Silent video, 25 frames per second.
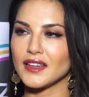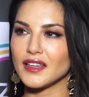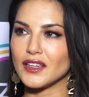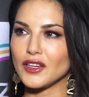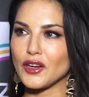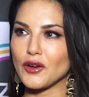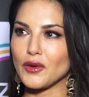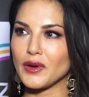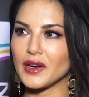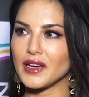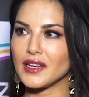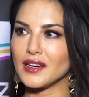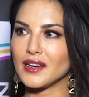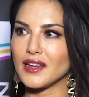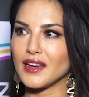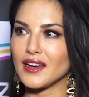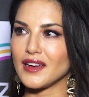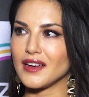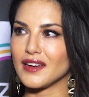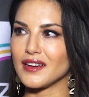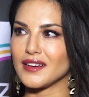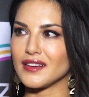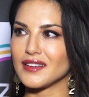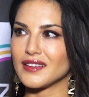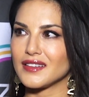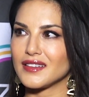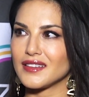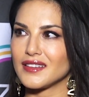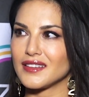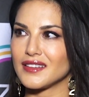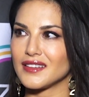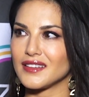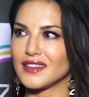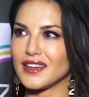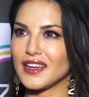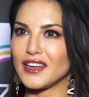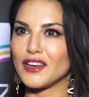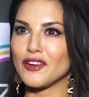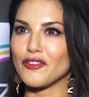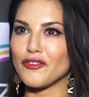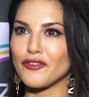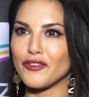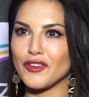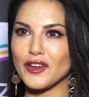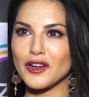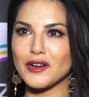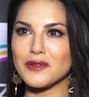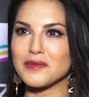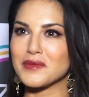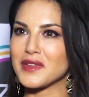you know, in a
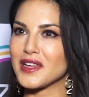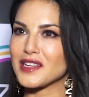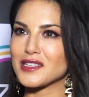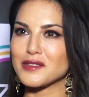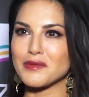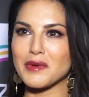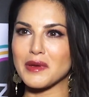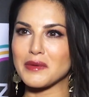film that's